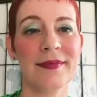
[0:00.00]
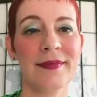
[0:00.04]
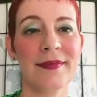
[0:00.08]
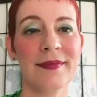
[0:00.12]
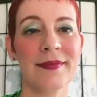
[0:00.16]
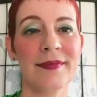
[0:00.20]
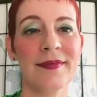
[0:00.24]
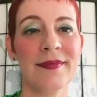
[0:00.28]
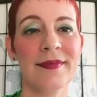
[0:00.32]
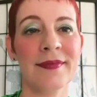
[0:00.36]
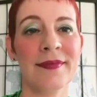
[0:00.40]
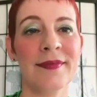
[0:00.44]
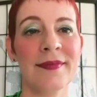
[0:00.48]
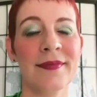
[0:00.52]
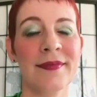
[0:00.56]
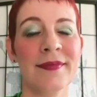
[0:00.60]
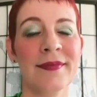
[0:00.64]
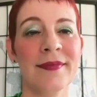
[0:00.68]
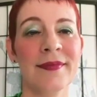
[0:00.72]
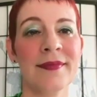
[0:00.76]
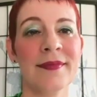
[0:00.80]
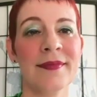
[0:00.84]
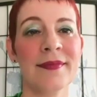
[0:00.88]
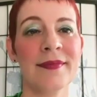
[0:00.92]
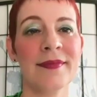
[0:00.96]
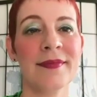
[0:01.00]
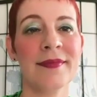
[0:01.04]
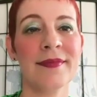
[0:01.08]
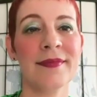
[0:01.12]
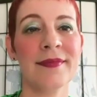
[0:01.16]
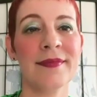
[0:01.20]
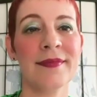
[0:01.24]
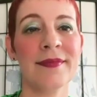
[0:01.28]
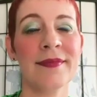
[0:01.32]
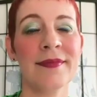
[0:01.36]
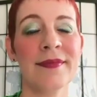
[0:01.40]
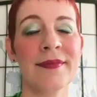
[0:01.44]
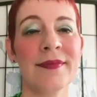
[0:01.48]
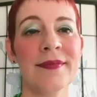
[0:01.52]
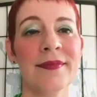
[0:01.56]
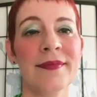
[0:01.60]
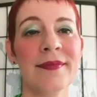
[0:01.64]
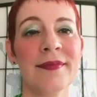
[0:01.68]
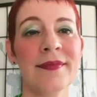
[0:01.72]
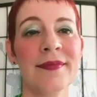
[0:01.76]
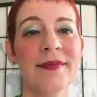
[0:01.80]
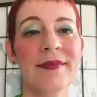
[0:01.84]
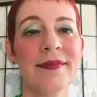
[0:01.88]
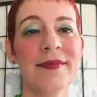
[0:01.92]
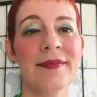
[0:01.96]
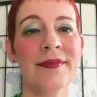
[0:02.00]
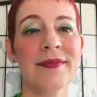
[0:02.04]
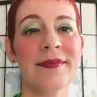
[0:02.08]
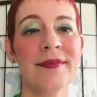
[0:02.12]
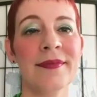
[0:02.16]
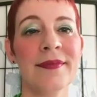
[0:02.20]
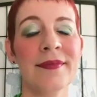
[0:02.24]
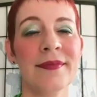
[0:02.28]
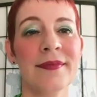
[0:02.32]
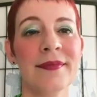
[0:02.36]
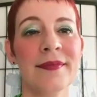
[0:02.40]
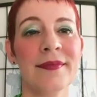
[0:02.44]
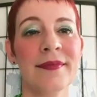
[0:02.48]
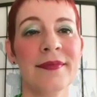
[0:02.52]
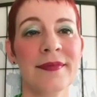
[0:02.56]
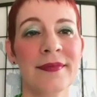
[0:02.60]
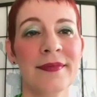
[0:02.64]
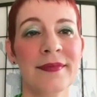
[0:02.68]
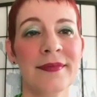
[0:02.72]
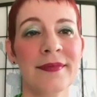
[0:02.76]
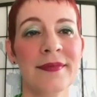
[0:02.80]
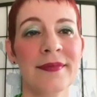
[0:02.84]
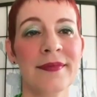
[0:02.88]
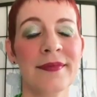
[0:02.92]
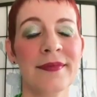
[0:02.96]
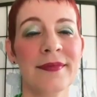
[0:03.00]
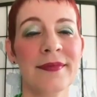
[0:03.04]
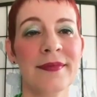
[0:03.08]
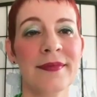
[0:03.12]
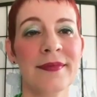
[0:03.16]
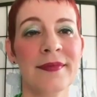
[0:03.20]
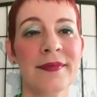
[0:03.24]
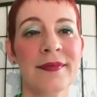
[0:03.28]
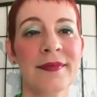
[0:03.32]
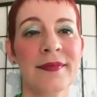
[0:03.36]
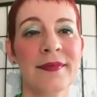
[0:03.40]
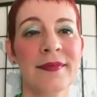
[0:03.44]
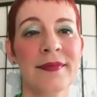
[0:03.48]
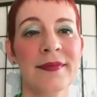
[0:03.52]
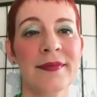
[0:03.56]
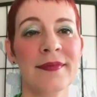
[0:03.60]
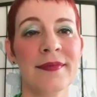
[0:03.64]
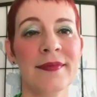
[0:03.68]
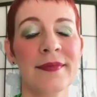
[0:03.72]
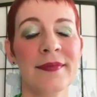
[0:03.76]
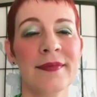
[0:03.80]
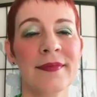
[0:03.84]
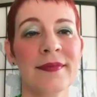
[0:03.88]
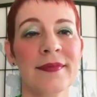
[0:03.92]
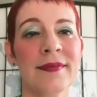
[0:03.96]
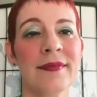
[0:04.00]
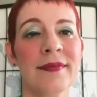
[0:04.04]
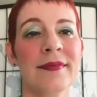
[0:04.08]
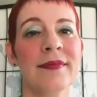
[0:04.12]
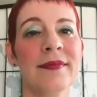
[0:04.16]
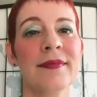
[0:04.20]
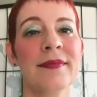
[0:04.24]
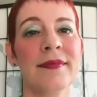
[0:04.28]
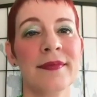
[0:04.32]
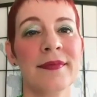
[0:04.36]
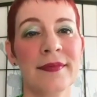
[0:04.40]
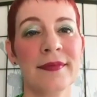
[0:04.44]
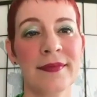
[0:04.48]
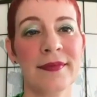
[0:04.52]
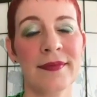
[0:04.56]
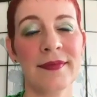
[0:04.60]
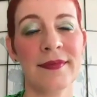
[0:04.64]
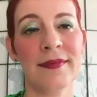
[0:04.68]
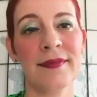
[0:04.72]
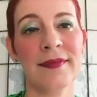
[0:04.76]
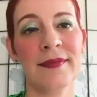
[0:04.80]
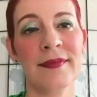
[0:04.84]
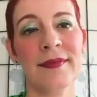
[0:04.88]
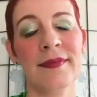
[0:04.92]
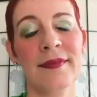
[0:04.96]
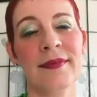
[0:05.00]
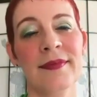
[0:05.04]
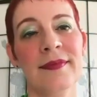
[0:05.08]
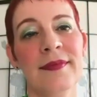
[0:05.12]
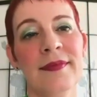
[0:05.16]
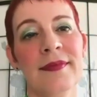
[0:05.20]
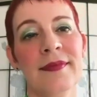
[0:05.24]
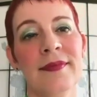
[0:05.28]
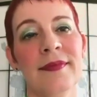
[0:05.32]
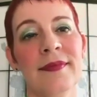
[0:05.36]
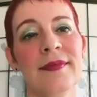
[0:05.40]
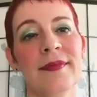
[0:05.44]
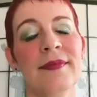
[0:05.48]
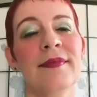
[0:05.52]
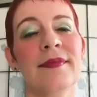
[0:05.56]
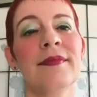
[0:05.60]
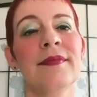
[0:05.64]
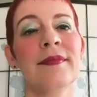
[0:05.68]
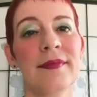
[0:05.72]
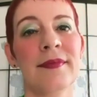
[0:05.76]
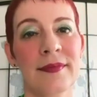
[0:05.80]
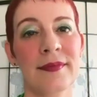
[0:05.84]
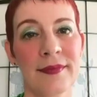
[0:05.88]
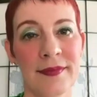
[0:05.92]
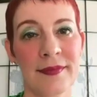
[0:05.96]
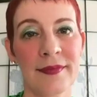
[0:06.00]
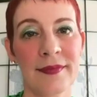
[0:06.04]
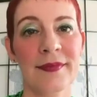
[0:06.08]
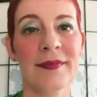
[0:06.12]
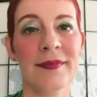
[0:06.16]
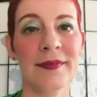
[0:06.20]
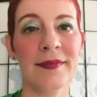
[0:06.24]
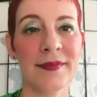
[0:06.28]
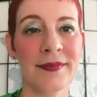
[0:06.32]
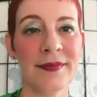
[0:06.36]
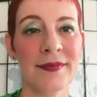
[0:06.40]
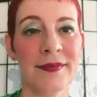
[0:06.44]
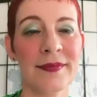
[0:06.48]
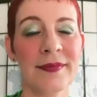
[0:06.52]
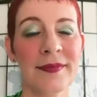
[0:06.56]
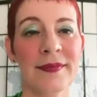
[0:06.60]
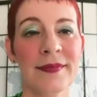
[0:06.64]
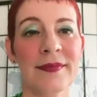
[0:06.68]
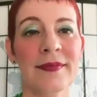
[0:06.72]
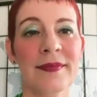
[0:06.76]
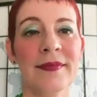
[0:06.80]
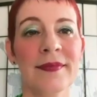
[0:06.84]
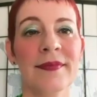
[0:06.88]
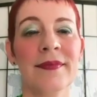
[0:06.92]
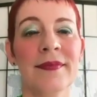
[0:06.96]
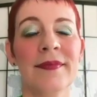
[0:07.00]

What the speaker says: (silent)